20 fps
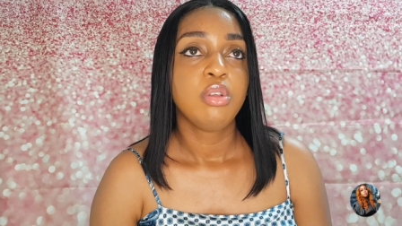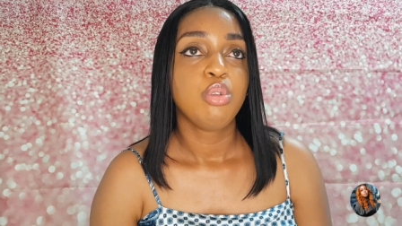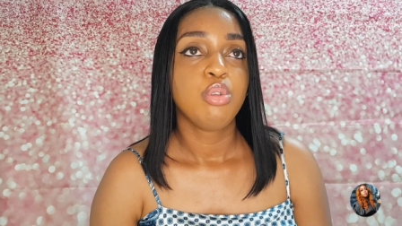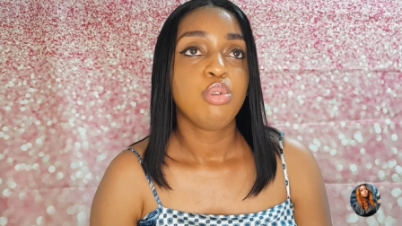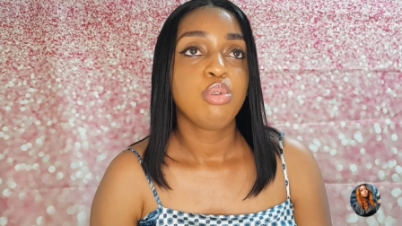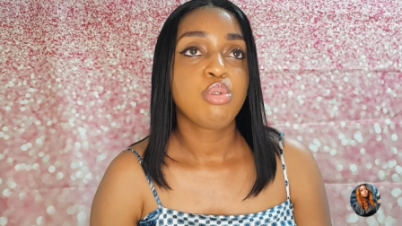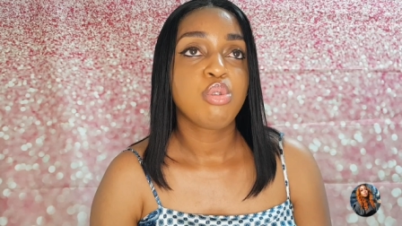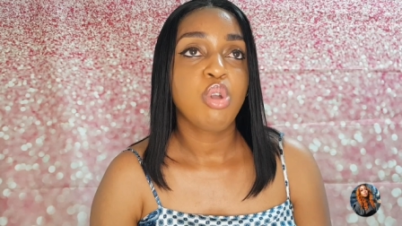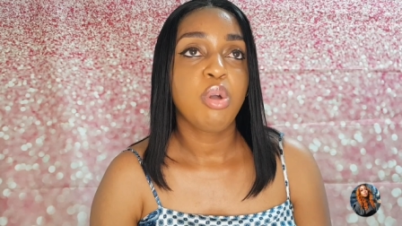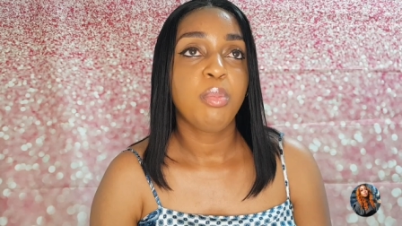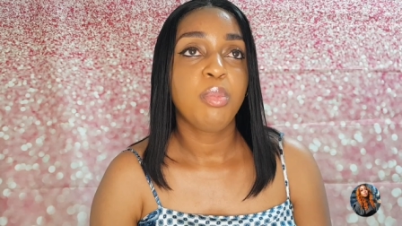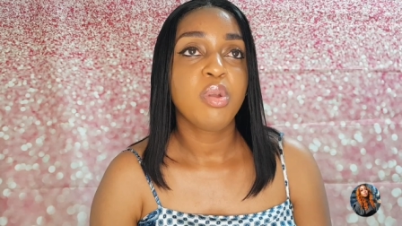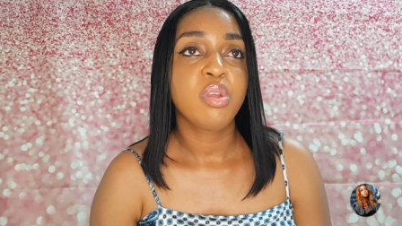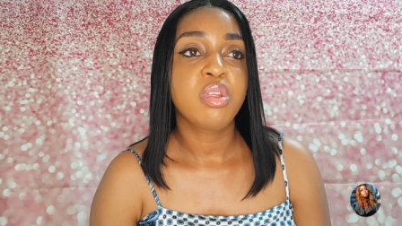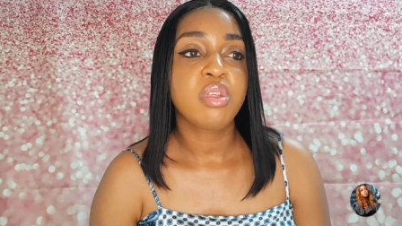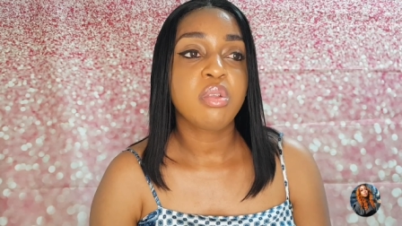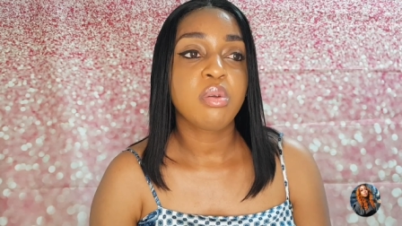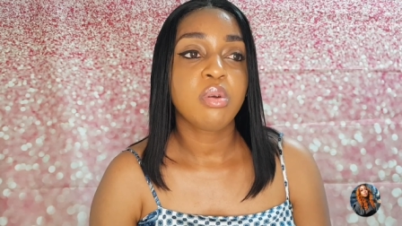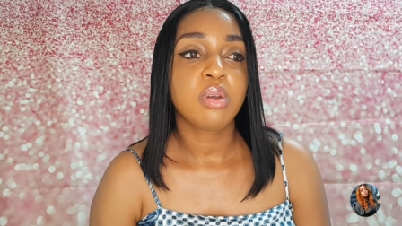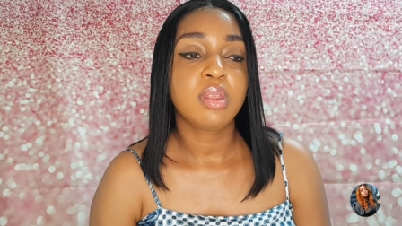so much
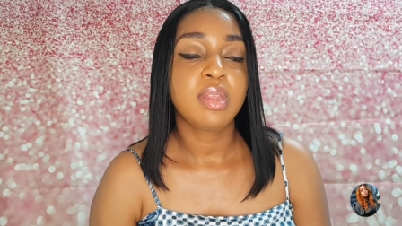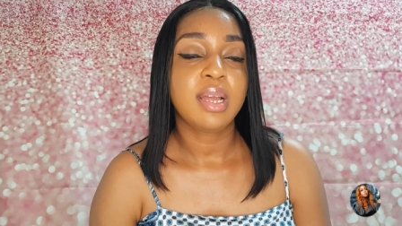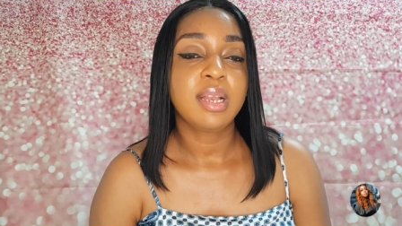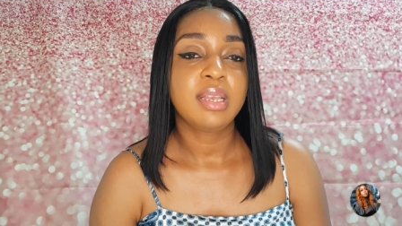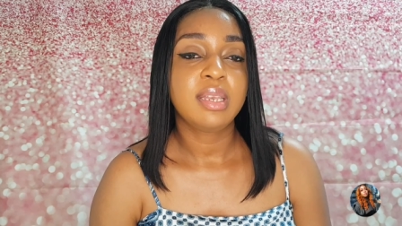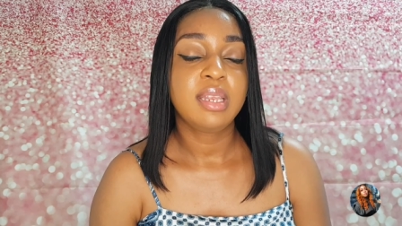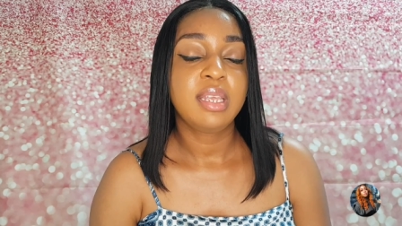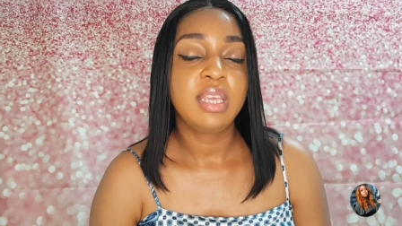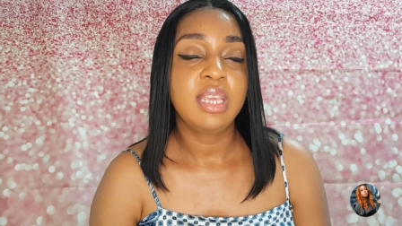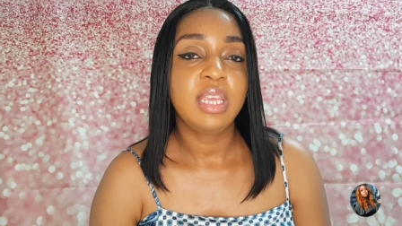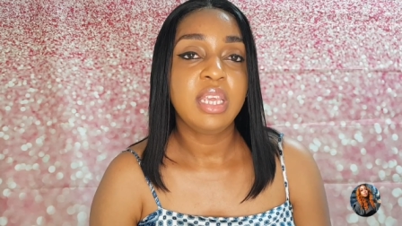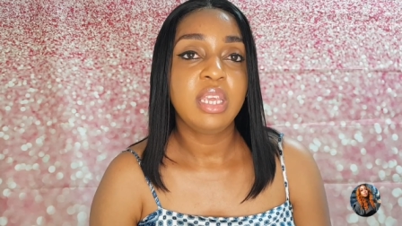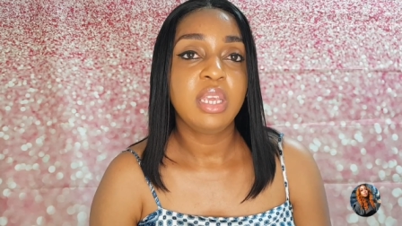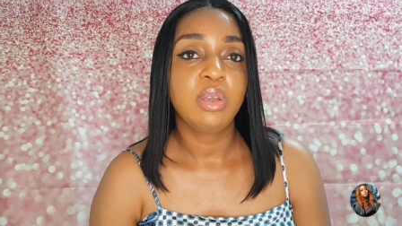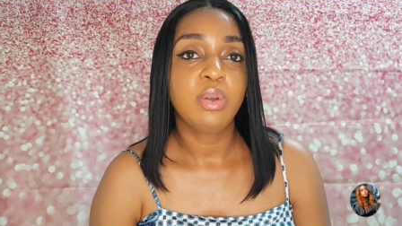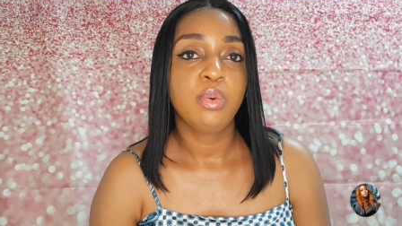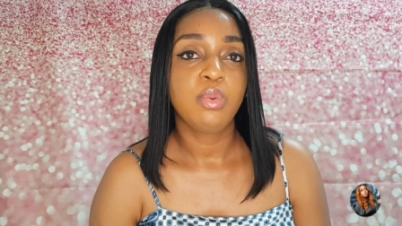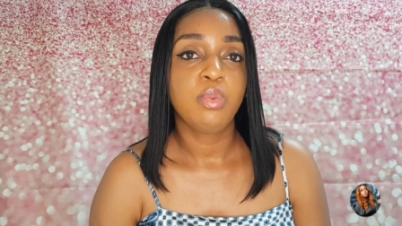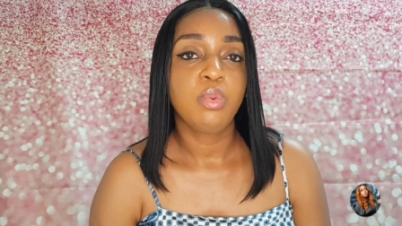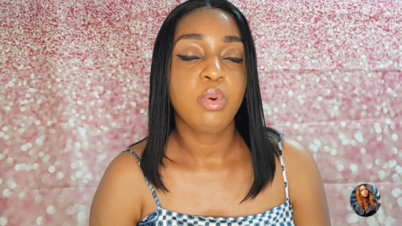so that
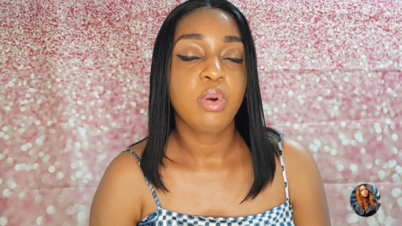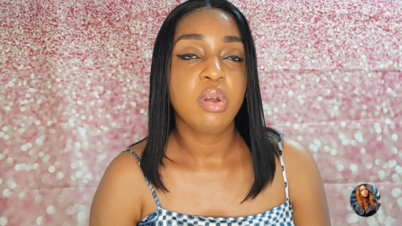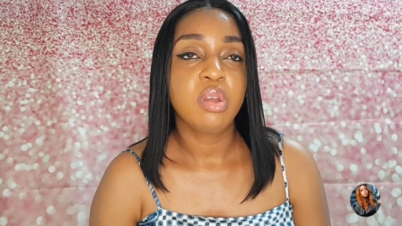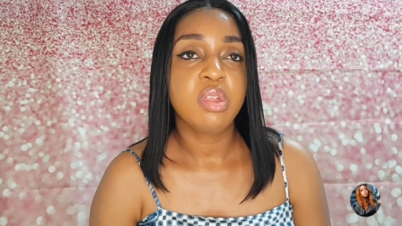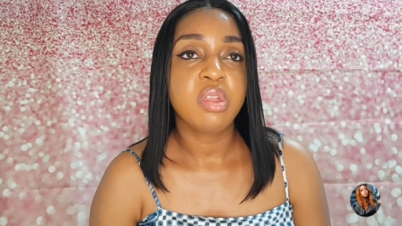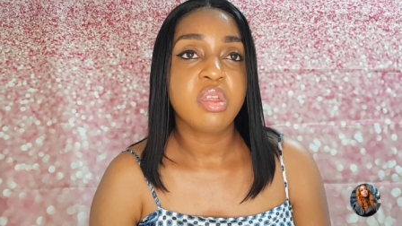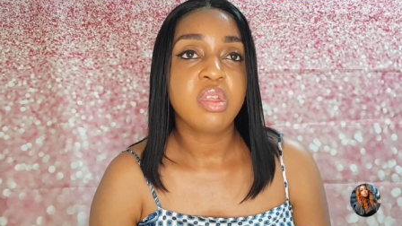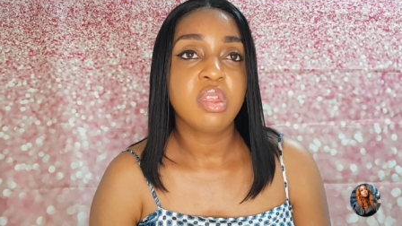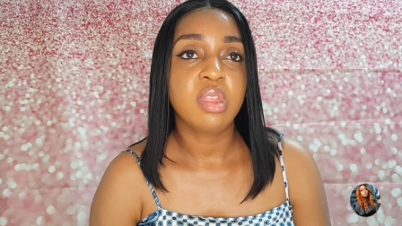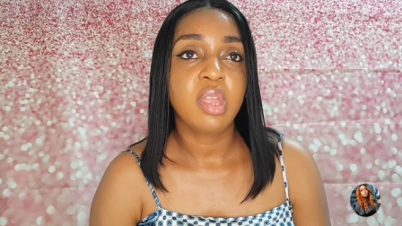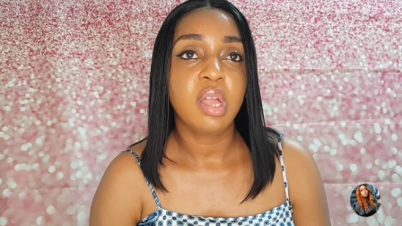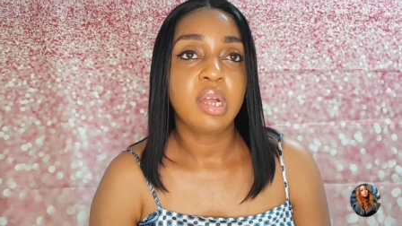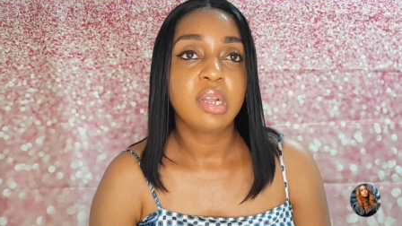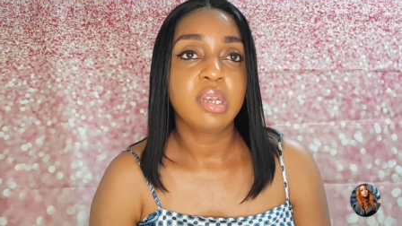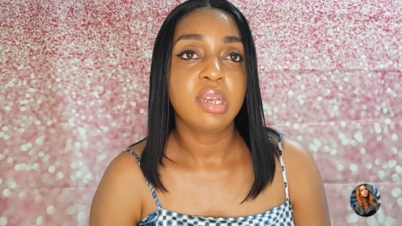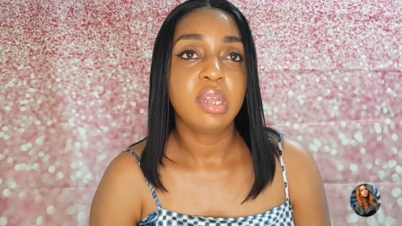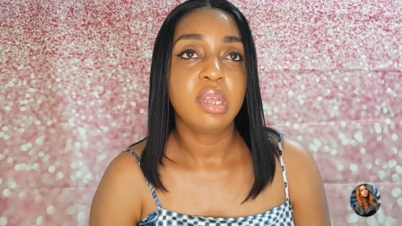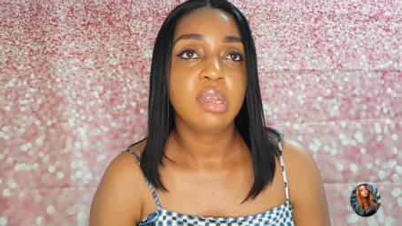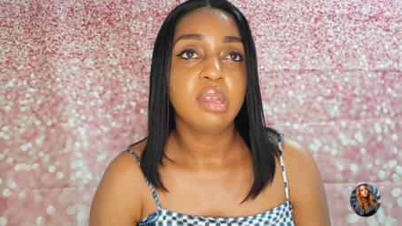he was not